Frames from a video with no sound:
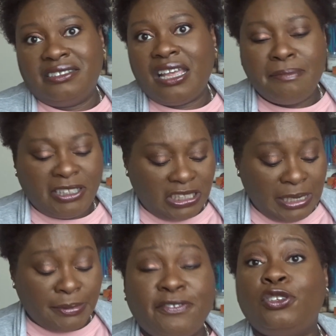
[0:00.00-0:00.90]
yeah, makes your
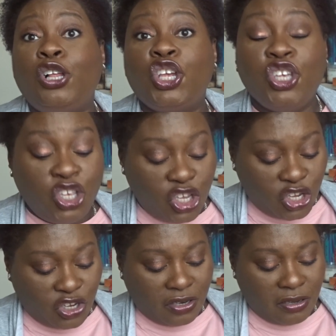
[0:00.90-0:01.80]
feel
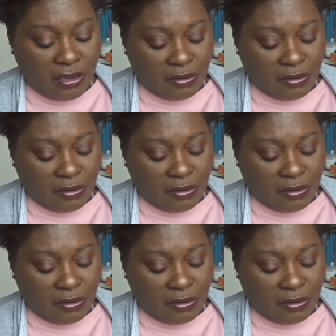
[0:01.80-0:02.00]
good.